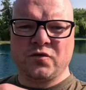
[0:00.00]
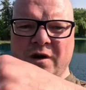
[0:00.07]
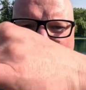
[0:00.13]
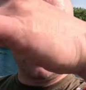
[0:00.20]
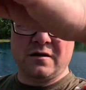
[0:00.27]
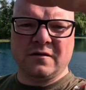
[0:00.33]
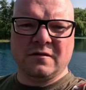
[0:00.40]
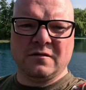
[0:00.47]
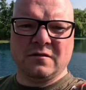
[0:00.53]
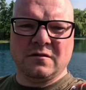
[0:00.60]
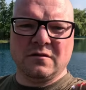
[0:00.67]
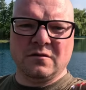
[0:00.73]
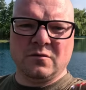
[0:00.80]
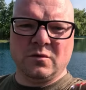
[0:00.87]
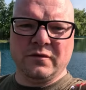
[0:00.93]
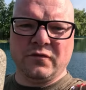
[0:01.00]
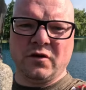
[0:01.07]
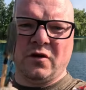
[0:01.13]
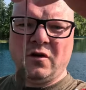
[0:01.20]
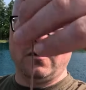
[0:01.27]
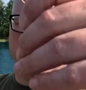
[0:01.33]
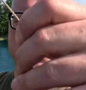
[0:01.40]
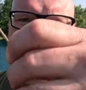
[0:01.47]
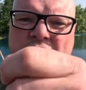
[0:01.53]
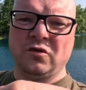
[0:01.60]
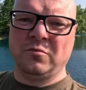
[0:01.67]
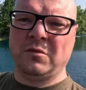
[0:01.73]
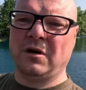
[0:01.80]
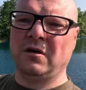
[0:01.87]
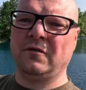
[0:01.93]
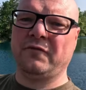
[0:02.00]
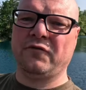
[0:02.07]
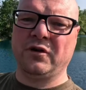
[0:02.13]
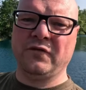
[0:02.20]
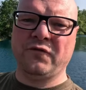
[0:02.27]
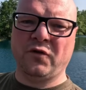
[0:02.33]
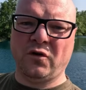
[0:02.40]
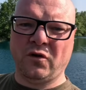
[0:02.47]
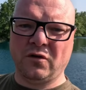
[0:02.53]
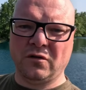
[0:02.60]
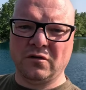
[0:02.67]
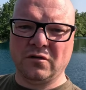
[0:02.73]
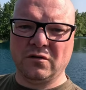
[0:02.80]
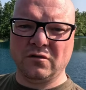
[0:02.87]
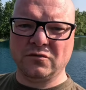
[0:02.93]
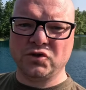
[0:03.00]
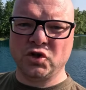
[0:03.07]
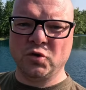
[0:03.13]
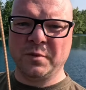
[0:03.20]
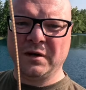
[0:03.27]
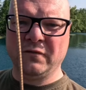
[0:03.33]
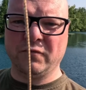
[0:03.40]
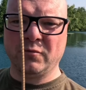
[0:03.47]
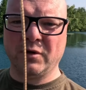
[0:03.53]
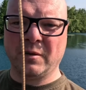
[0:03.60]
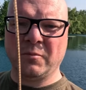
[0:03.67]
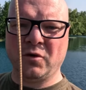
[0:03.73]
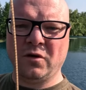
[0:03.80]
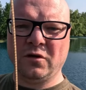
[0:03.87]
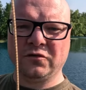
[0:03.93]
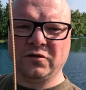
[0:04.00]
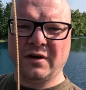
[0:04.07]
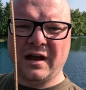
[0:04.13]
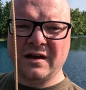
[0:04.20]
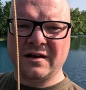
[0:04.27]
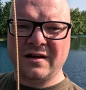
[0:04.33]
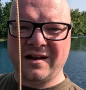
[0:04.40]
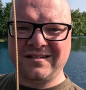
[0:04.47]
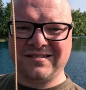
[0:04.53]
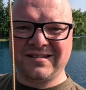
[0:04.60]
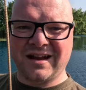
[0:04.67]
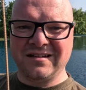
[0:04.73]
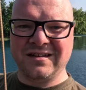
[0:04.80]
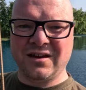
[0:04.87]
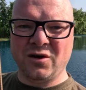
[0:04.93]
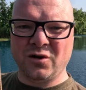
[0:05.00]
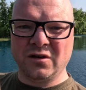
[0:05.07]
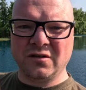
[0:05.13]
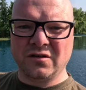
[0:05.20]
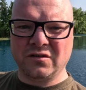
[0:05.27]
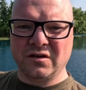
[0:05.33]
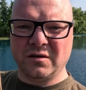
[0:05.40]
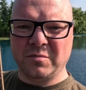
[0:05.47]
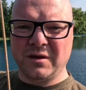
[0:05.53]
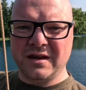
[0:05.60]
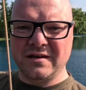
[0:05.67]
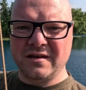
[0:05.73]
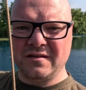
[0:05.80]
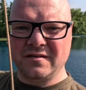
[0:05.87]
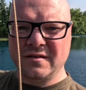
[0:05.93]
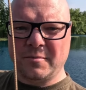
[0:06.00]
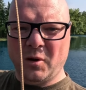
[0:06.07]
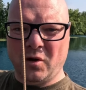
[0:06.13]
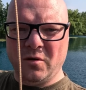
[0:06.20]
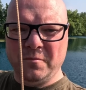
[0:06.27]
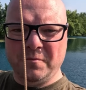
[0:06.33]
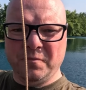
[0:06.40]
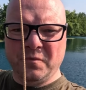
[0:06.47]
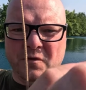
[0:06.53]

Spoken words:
rig, we've got some free fall tubing from Rigmarole, so again a nice sandy colour that's going to blend into the bottom.